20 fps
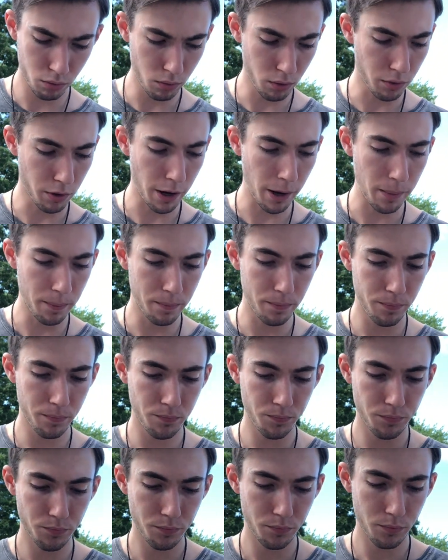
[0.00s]
okay,
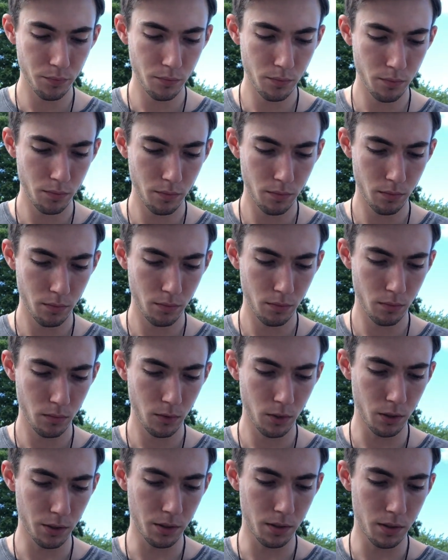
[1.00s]

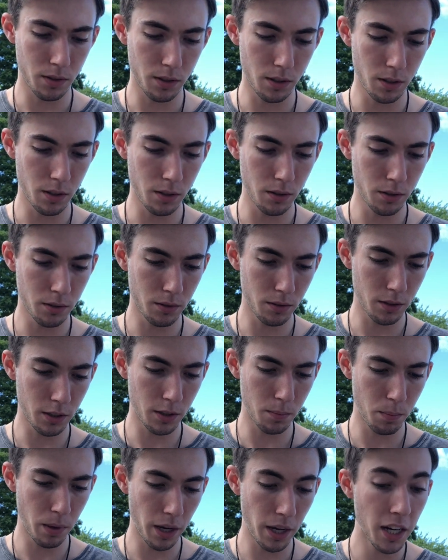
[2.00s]
let's see,
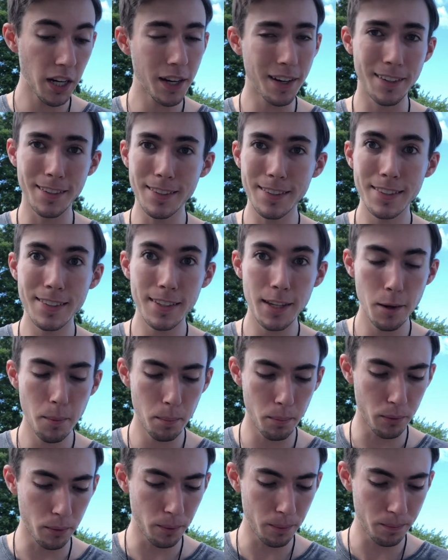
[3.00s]
let's pick an
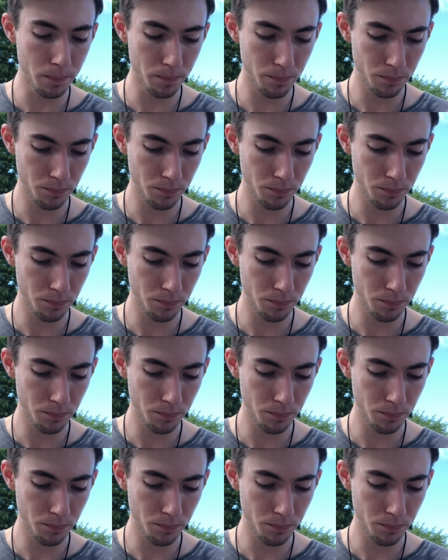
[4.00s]
example.